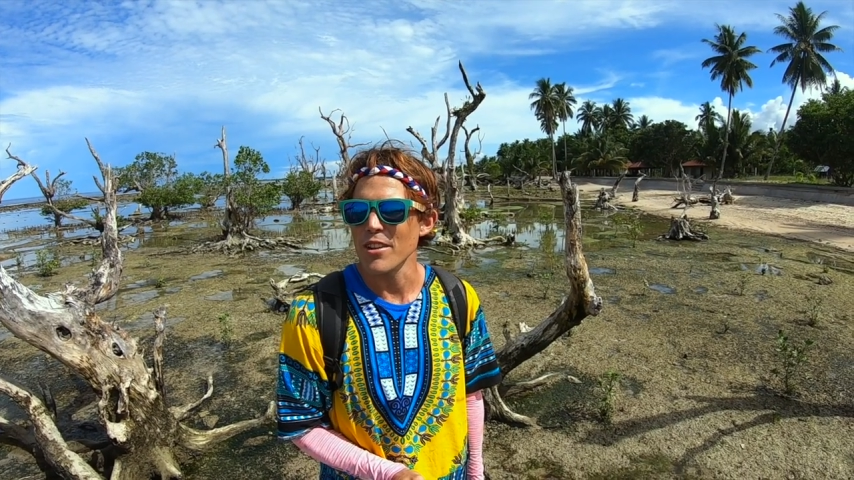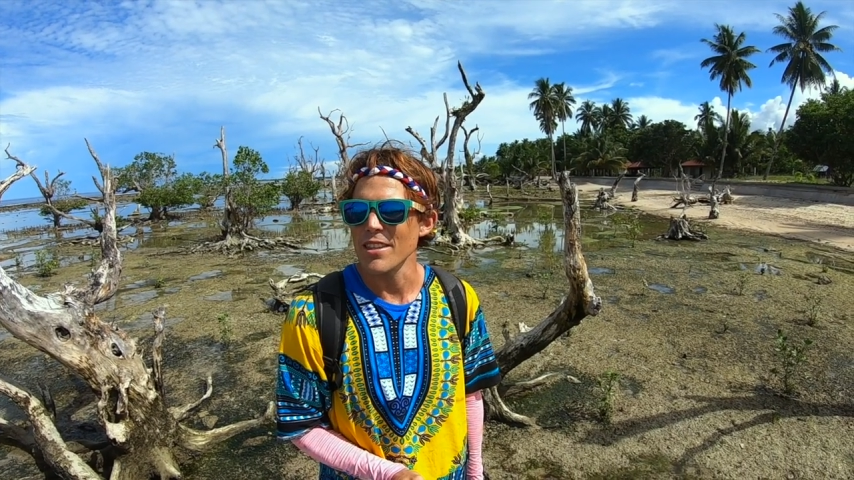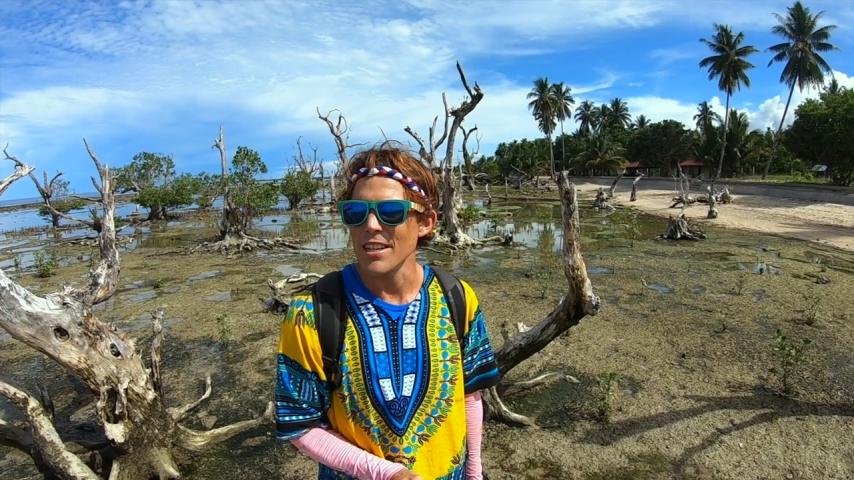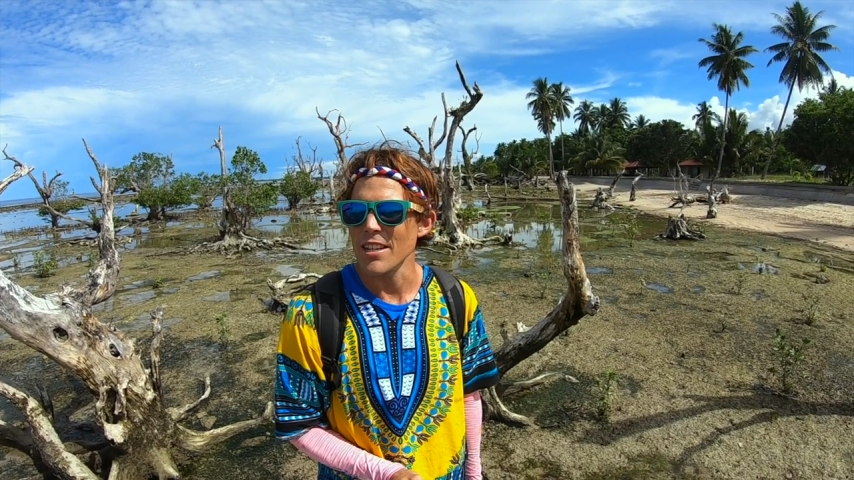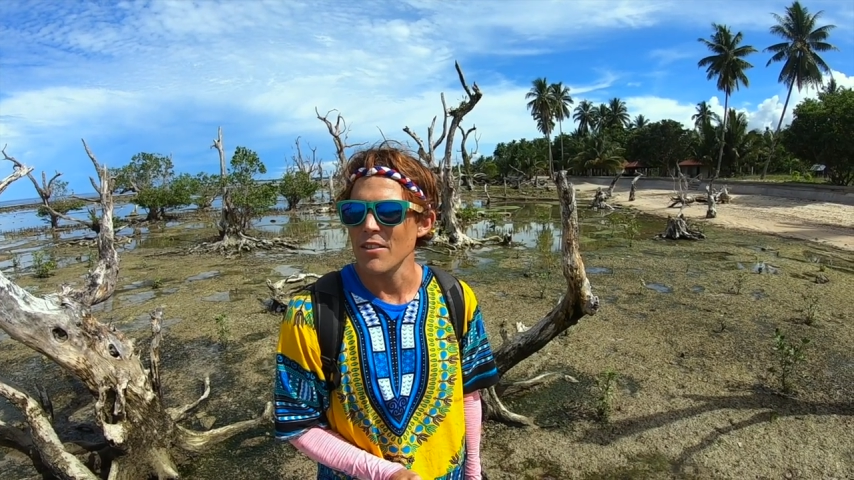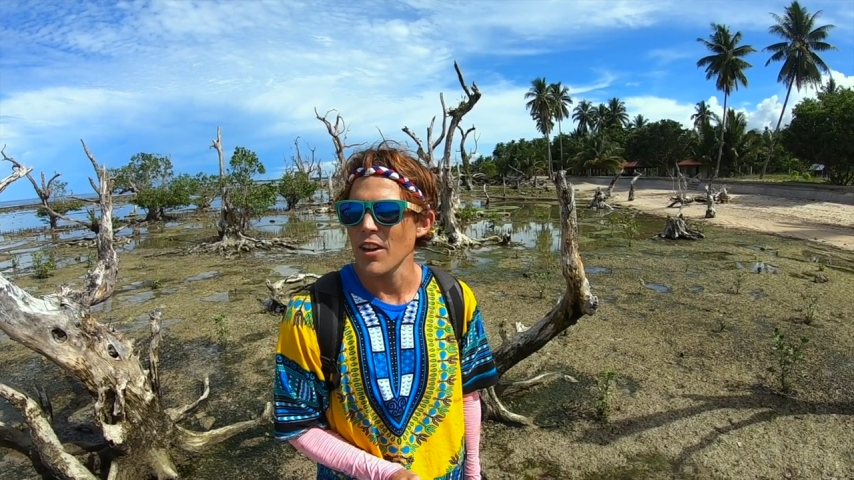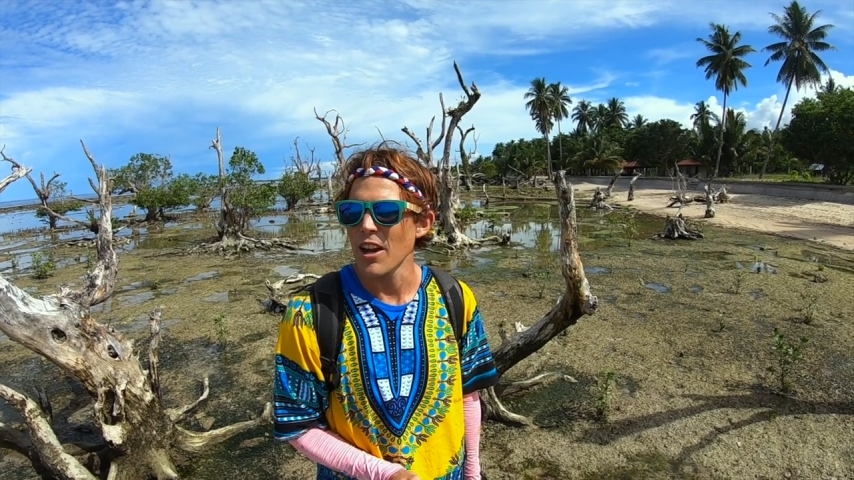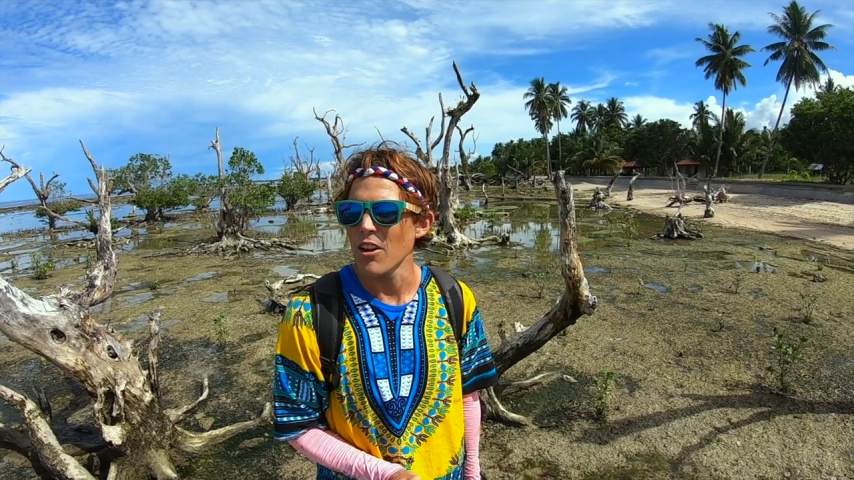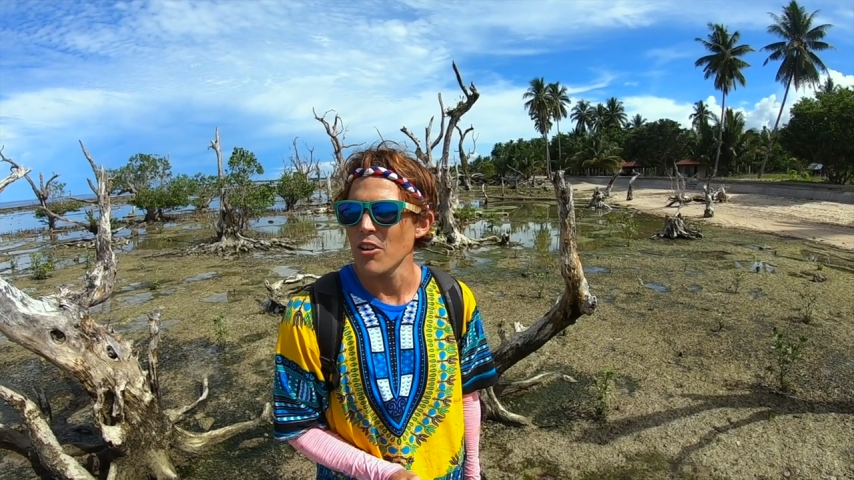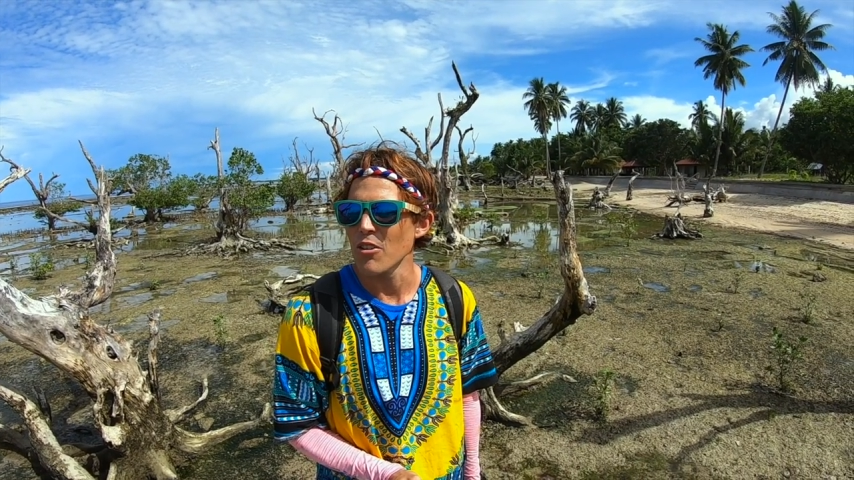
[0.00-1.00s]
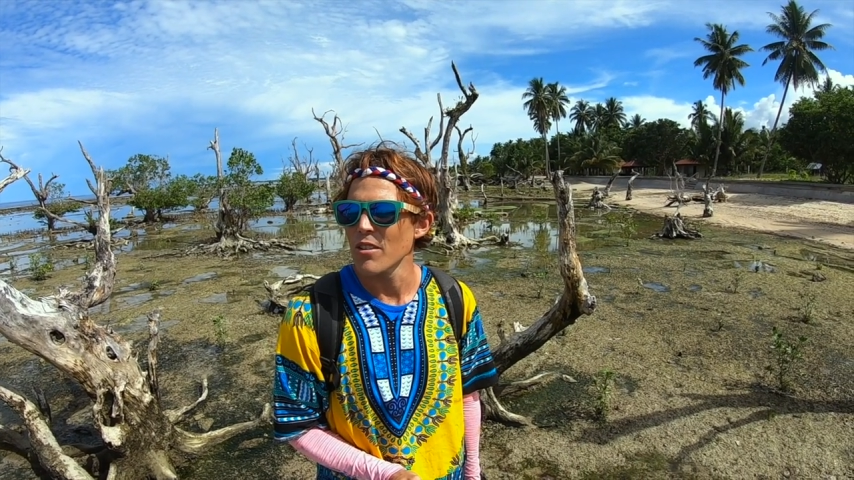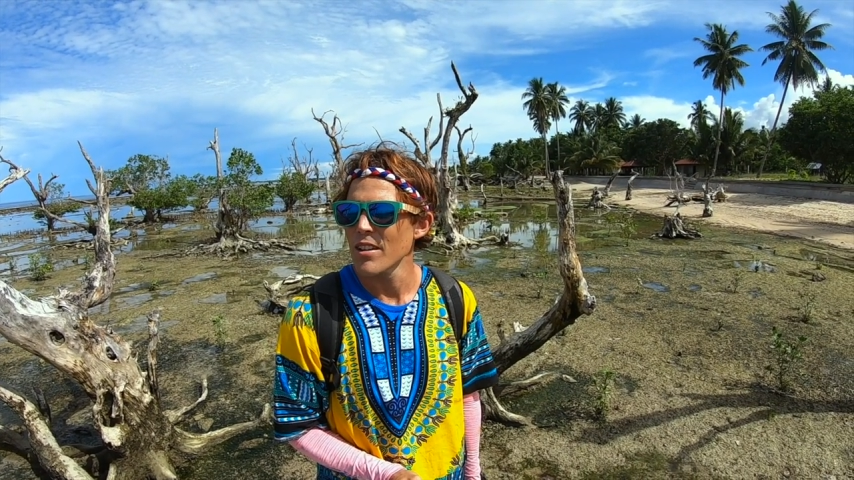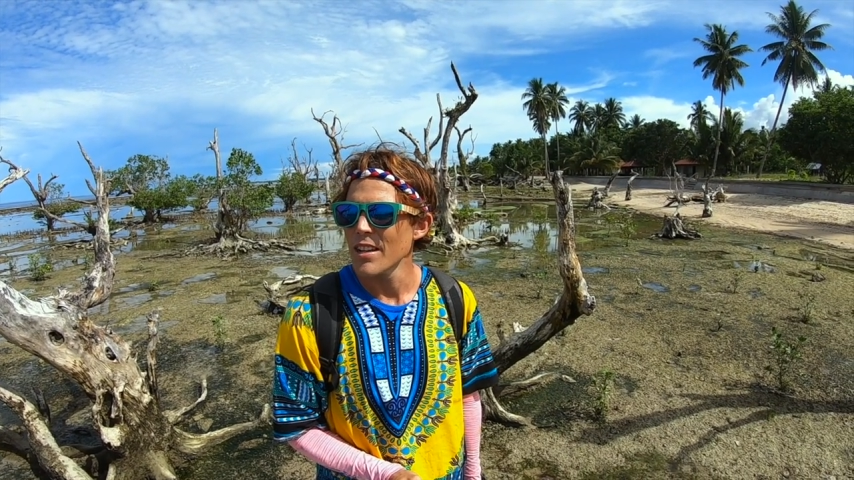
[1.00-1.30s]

I think, of how,